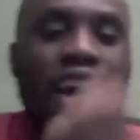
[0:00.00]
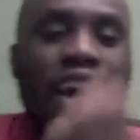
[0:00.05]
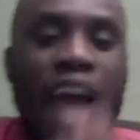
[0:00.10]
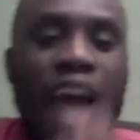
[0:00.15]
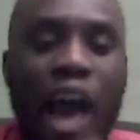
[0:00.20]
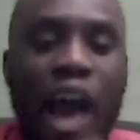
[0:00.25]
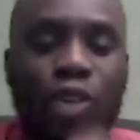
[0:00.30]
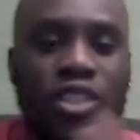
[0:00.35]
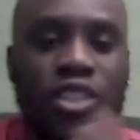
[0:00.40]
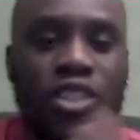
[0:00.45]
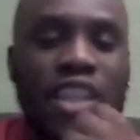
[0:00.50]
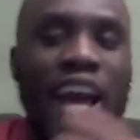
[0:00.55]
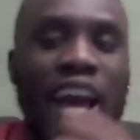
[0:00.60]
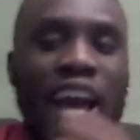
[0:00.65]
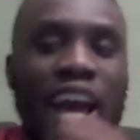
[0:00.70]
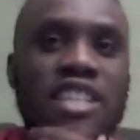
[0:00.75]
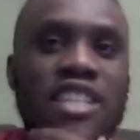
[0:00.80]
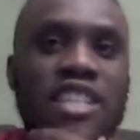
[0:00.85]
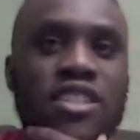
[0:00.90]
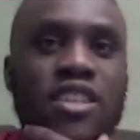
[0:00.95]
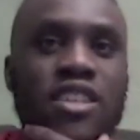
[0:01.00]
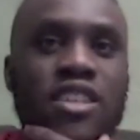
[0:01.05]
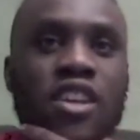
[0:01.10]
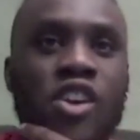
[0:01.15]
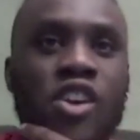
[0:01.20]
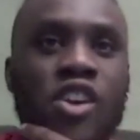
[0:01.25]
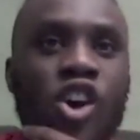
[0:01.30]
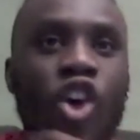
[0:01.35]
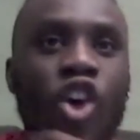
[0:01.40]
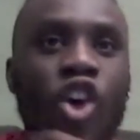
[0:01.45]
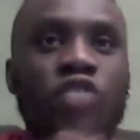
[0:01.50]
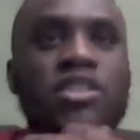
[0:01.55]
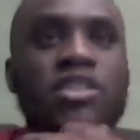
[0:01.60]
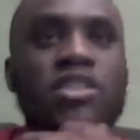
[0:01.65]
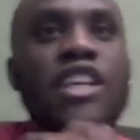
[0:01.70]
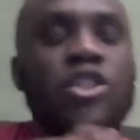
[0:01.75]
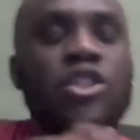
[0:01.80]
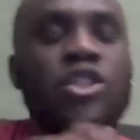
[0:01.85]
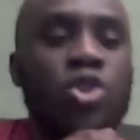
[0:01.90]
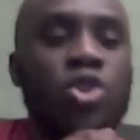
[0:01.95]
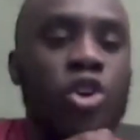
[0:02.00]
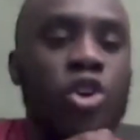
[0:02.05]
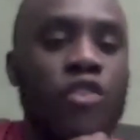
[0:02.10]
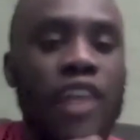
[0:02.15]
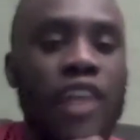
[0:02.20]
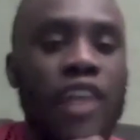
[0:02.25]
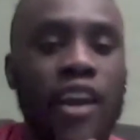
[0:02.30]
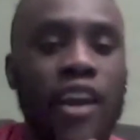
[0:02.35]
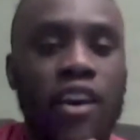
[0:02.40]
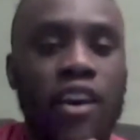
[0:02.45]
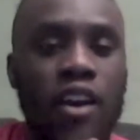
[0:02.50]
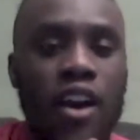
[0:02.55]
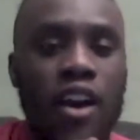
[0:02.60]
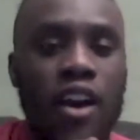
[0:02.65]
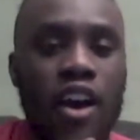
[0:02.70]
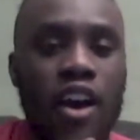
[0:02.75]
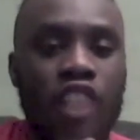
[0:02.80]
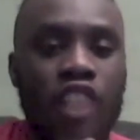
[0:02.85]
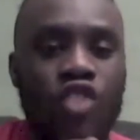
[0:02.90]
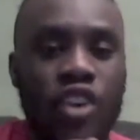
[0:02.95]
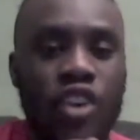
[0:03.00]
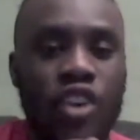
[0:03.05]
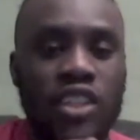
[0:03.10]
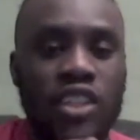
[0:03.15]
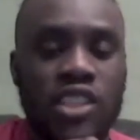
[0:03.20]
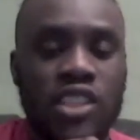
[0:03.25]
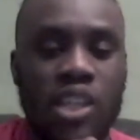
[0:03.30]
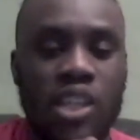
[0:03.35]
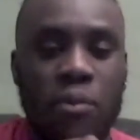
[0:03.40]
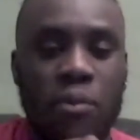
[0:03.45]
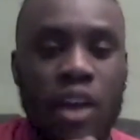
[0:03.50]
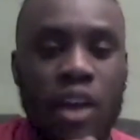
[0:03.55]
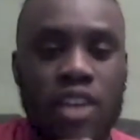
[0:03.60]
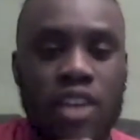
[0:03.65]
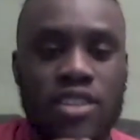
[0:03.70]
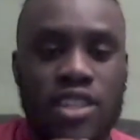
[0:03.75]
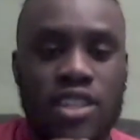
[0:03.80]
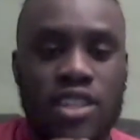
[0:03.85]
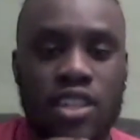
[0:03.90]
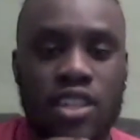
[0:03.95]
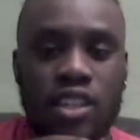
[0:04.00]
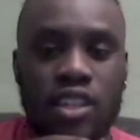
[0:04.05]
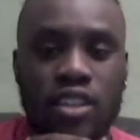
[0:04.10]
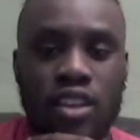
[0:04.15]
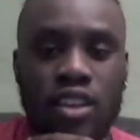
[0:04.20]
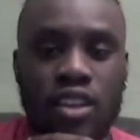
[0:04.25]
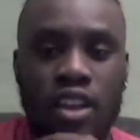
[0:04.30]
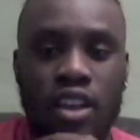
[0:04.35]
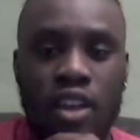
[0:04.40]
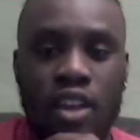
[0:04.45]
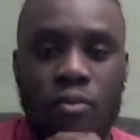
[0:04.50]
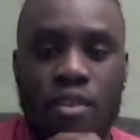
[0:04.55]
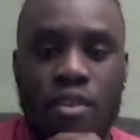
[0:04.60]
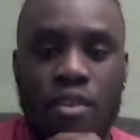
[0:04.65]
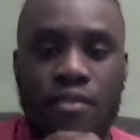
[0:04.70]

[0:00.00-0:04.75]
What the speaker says: how Zidane's obviously took over like a rocking ship last season with